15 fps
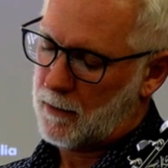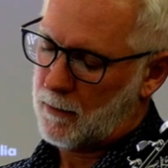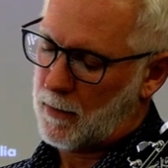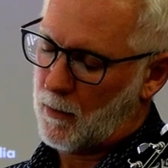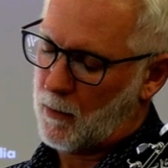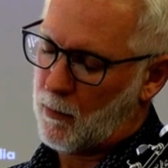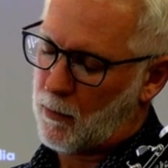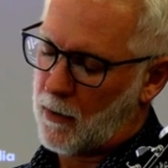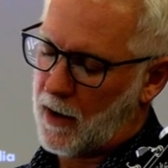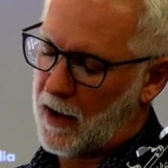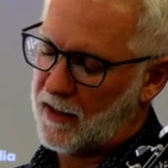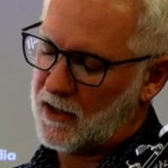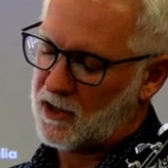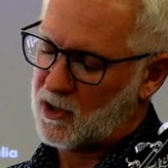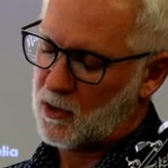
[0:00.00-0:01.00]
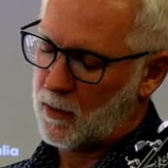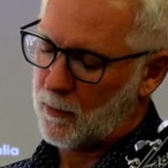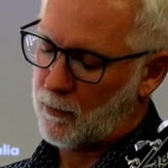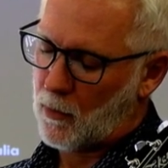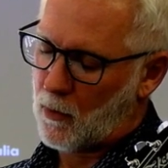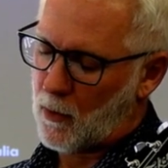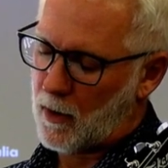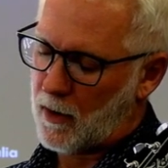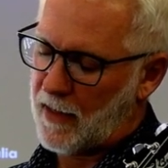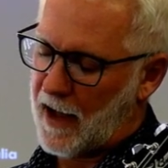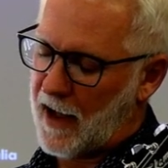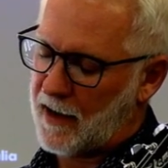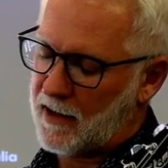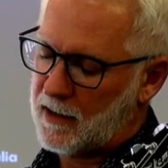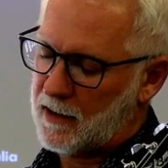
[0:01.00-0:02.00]
But we pray that you would pour
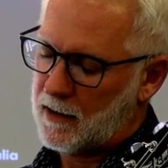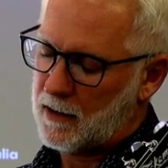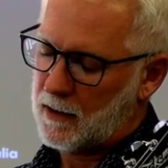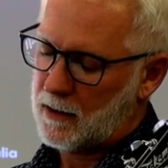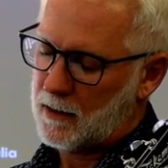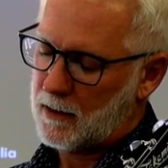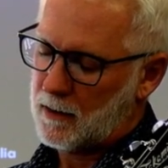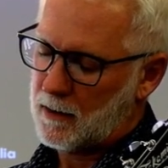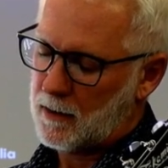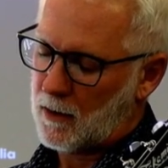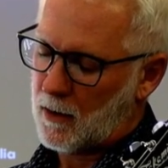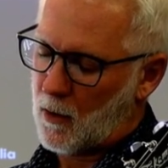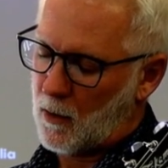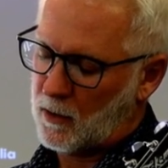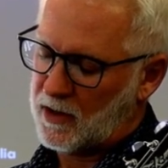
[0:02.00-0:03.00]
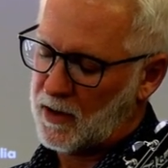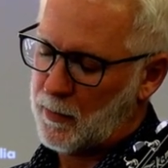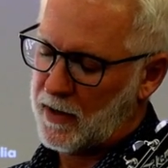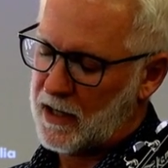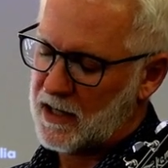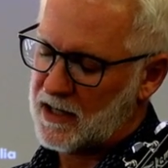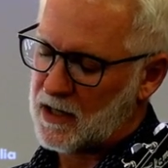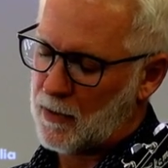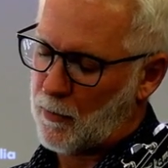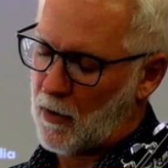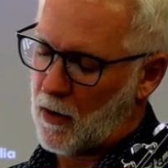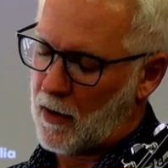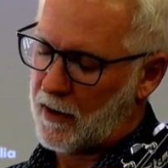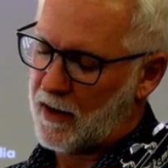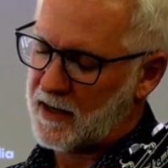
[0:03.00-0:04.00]
that holy peace
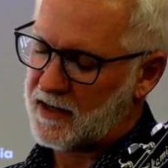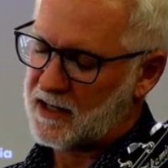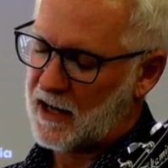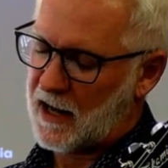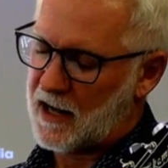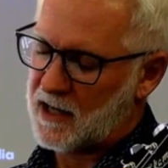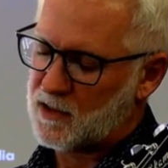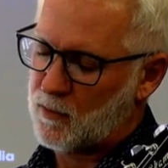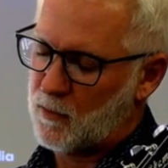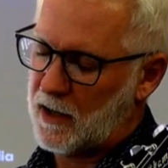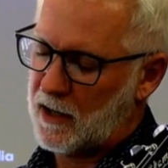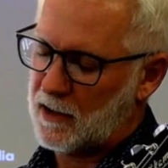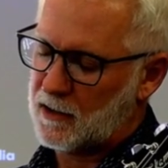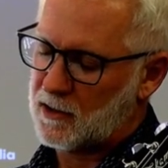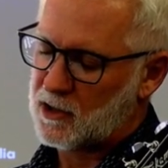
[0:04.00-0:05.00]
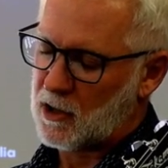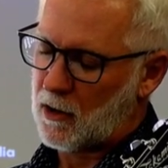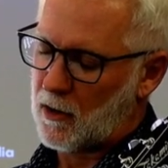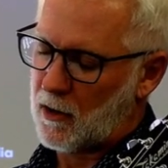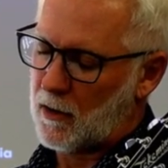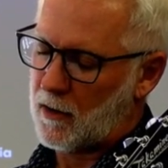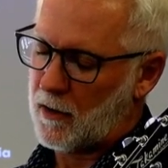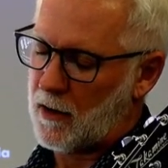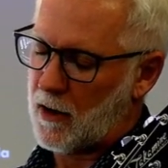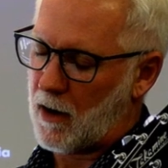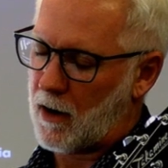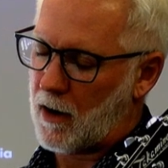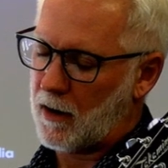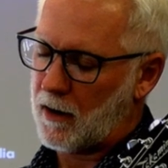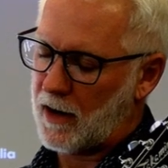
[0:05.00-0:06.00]
upon us as we turn
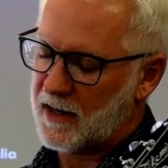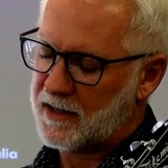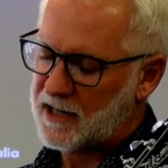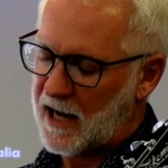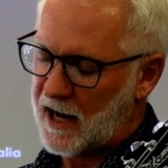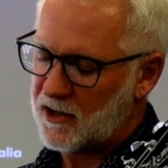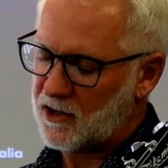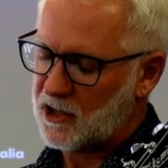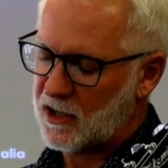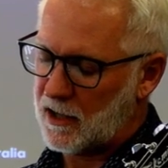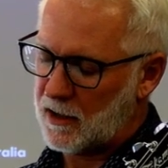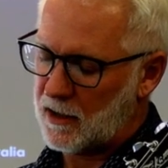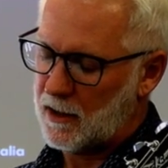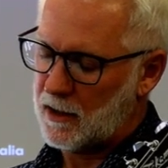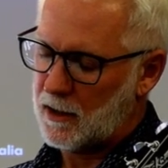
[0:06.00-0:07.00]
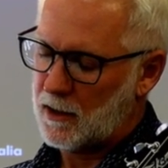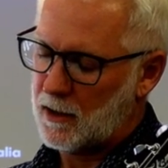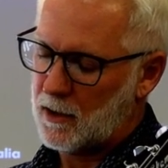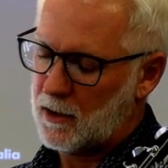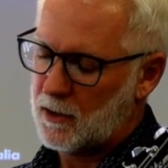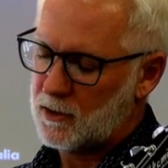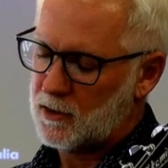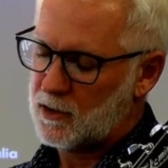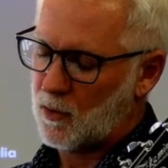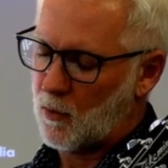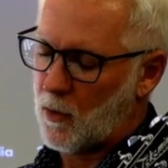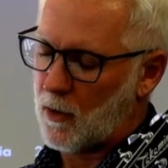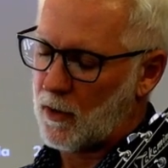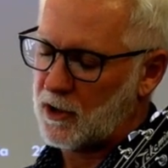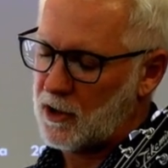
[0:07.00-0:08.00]
our attention
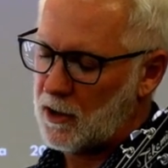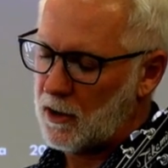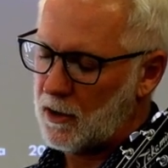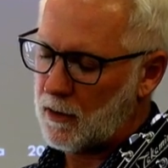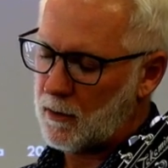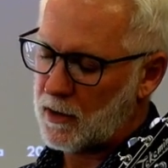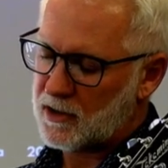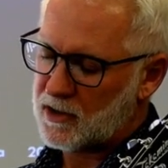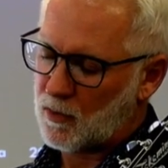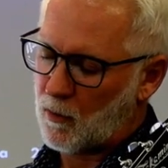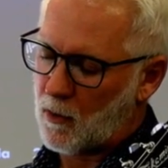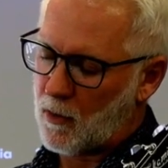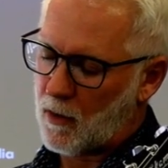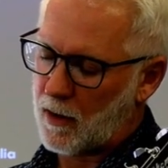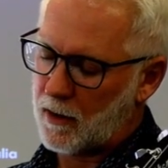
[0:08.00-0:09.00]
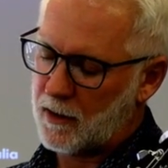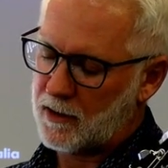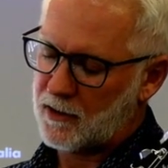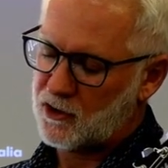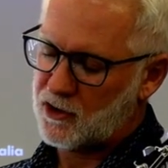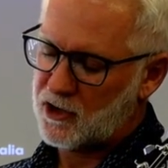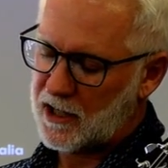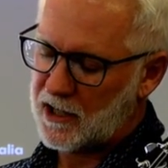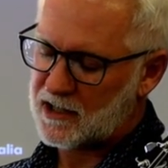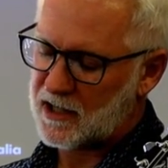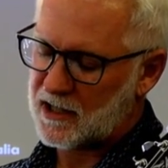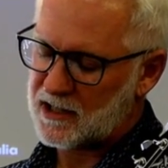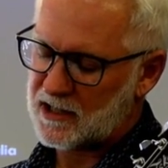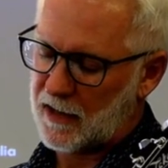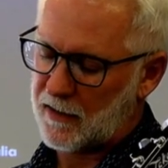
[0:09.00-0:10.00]
toward you and toward
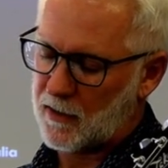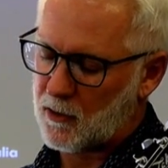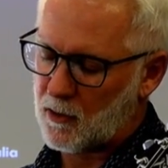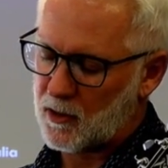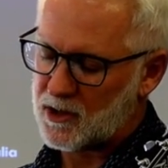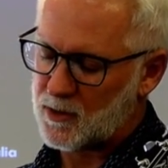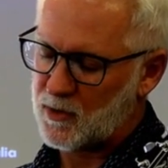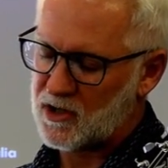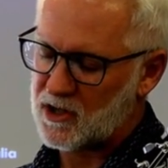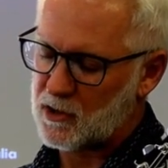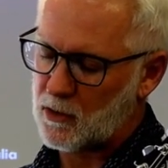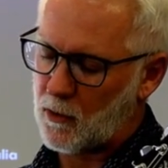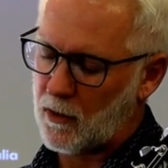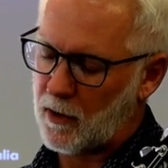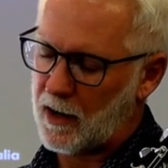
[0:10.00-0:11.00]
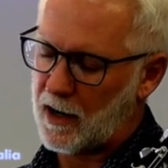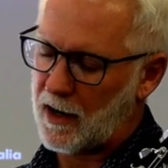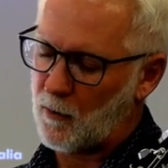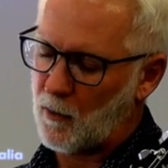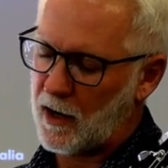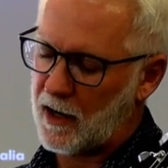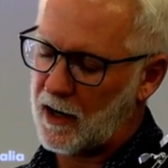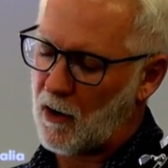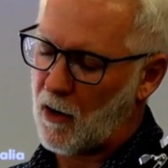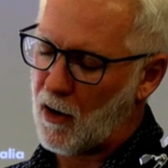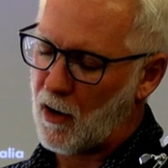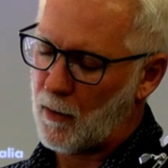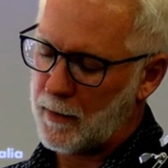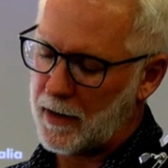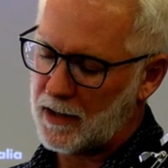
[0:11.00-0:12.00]
Jesus and the Christmas story and what it
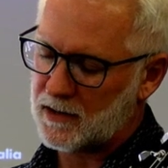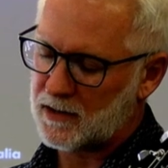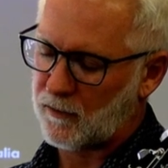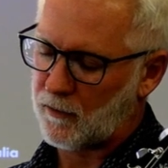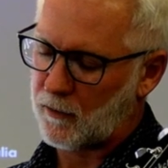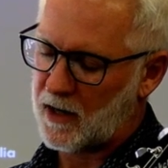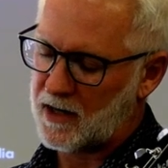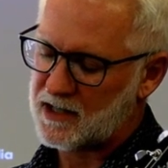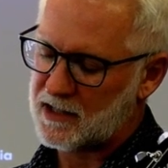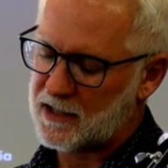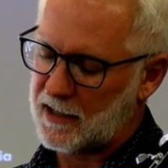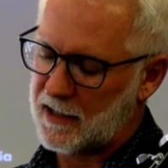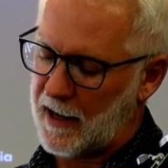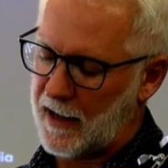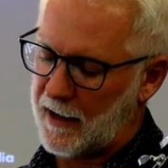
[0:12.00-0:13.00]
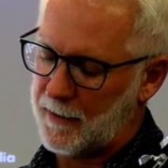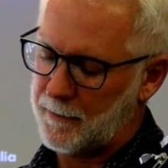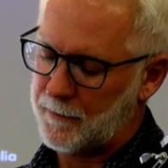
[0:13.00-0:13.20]
all means for us today.